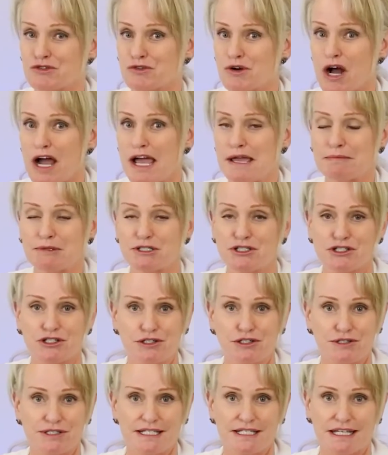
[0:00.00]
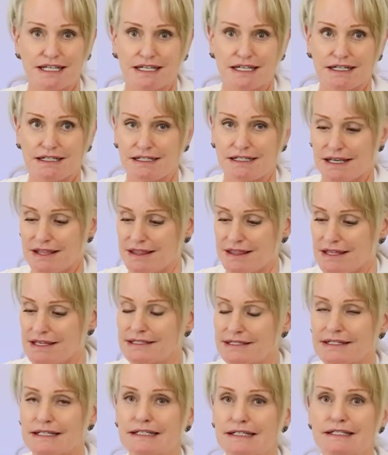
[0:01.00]
Dry, mature skin.
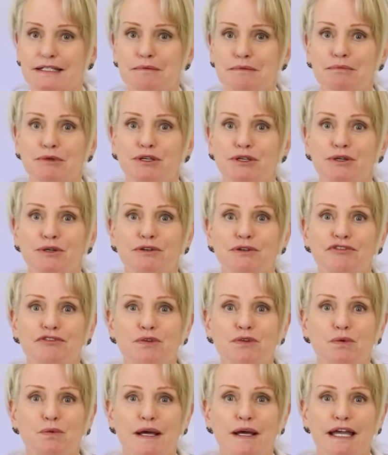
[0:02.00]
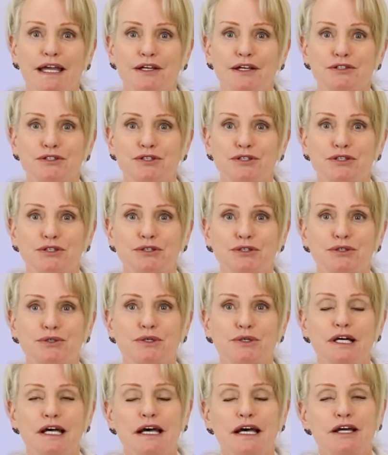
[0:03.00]
This is a beautiful way
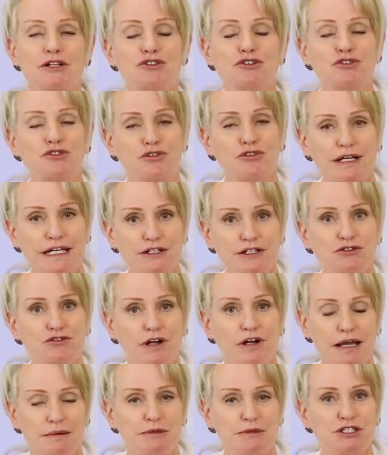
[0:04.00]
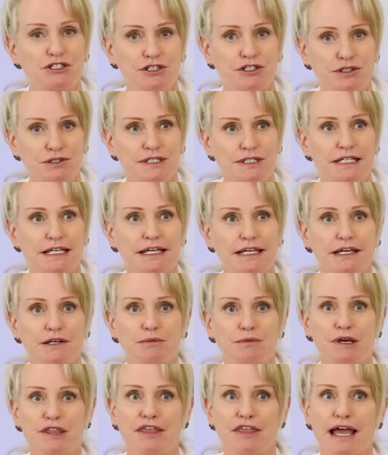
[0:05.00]
to treat dry, mature
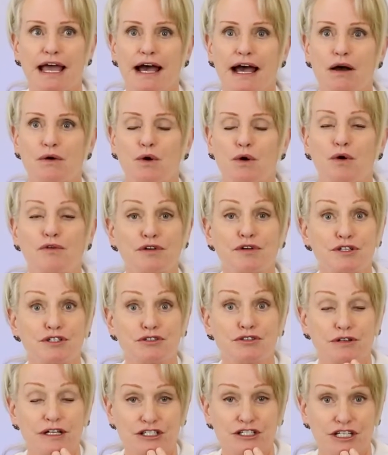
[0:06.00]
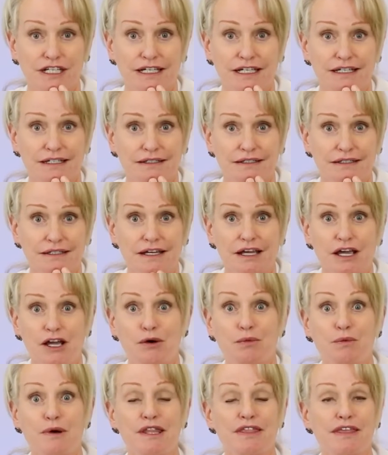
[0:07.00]
skin without overstretching it,
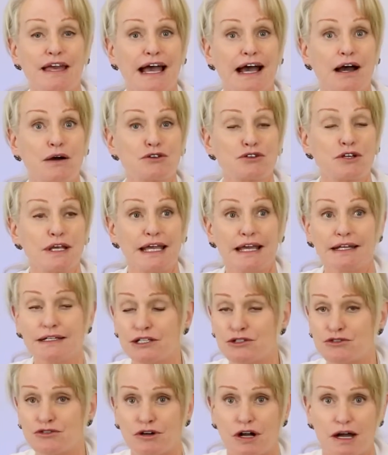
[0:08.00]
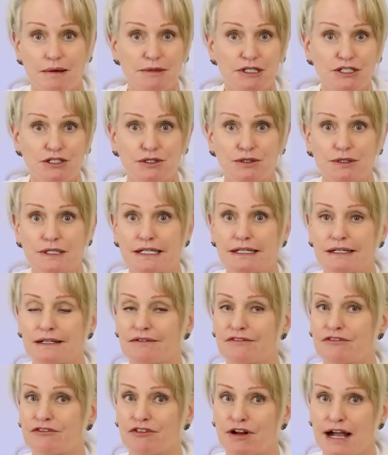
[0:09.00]
without any trauma to it.
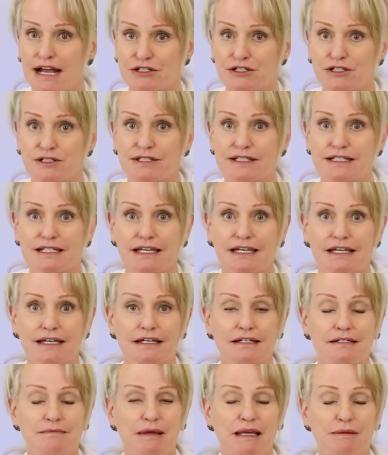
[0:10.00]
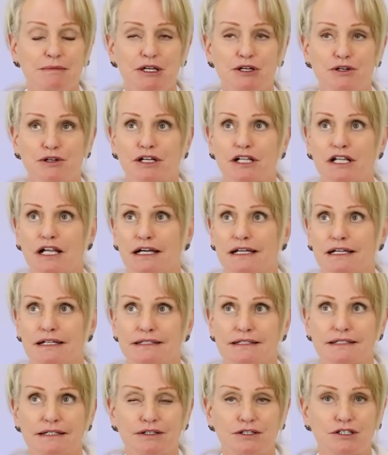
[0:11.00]
Fragile skin, maybe your
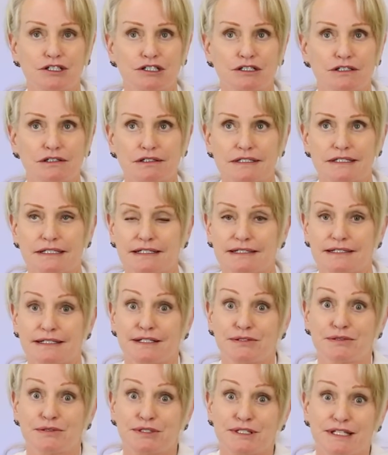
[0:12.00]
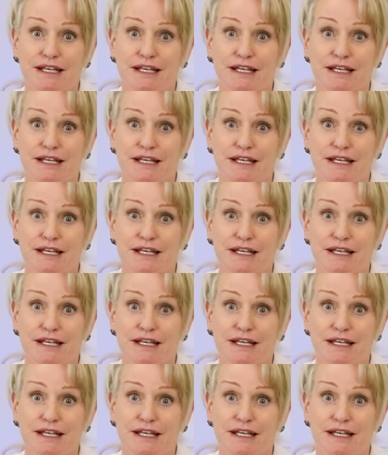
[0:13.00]
client's in her 60s or